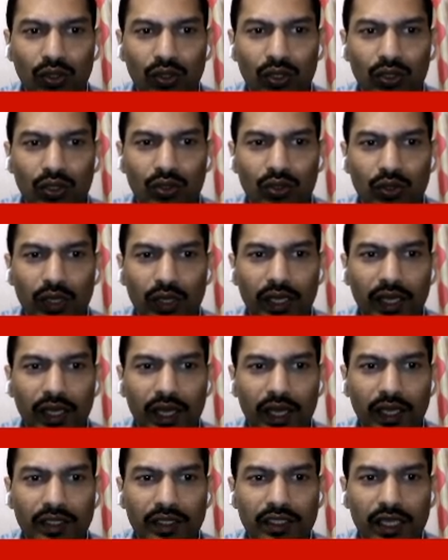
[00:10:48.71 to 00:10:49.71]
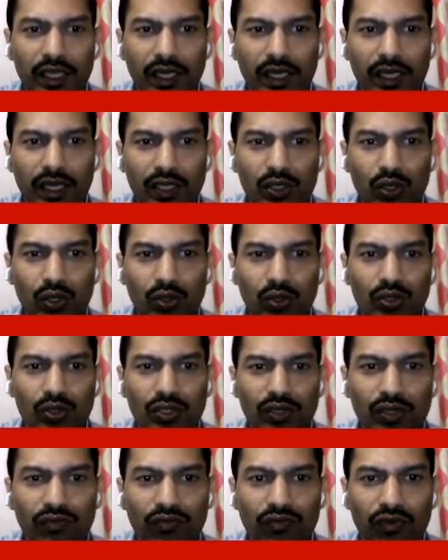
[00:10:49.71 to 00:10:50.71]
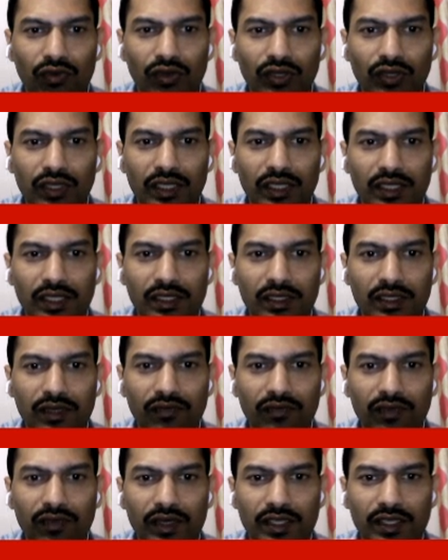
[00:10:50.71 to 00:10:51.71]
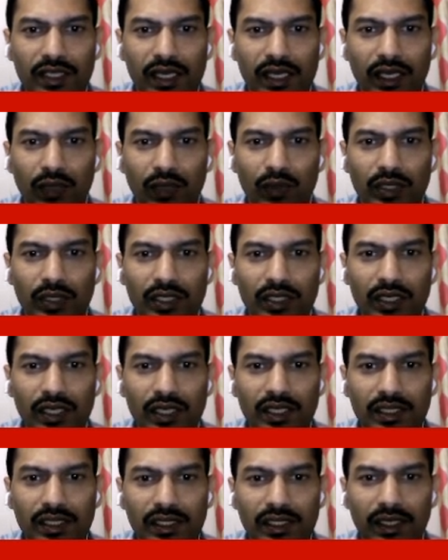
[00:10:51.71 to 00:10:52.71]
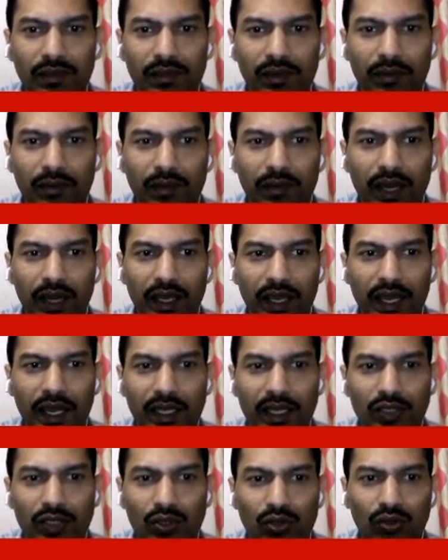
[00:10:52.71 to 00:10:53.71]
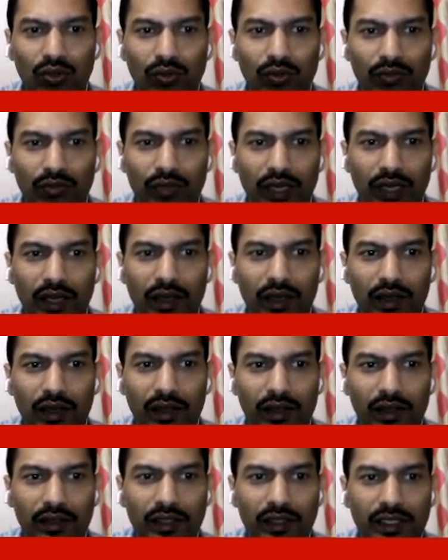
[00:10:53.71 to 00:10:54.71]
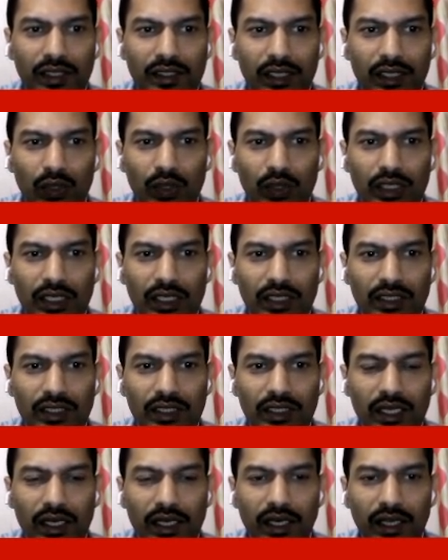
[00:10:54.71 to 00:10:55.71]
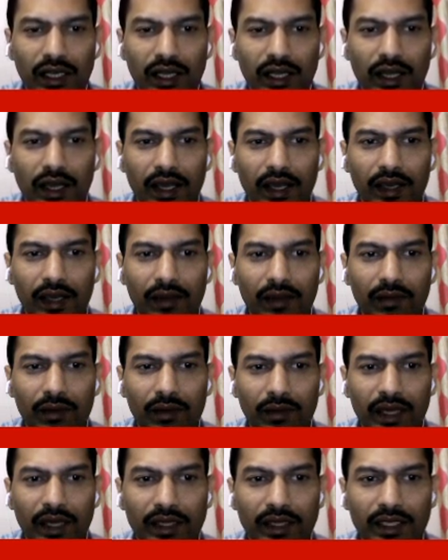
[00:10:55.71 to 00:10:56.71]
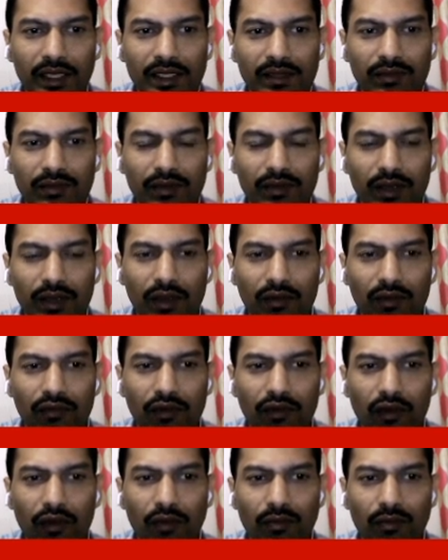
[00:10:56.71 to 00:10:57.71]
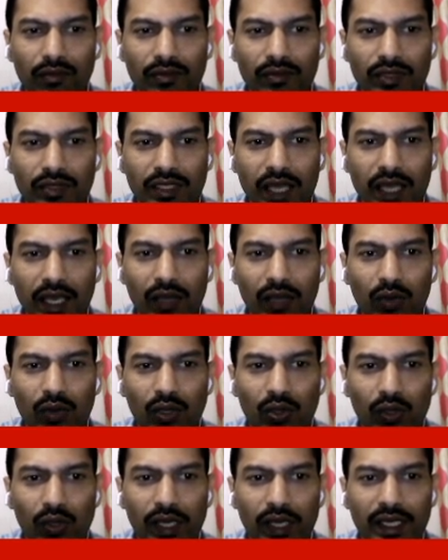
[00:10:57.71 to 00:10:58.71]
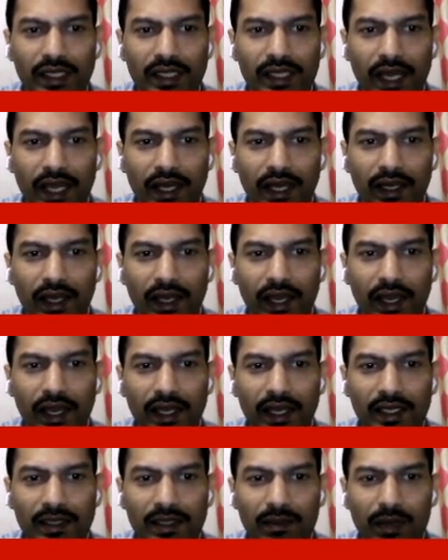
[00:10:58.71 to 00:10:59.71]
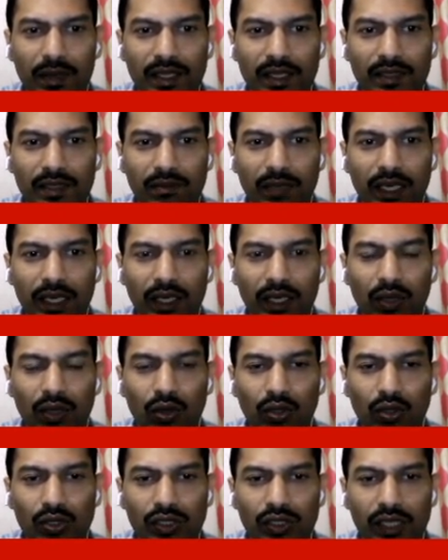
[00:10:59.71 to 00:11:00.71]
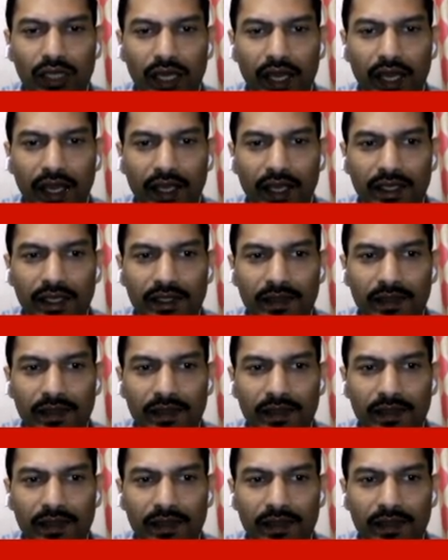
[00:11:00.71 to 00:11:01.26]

So a general solution for this differential equation is given by, as you know, this equation is generally given by this form: psi equal to a sin kx plus b cos kx.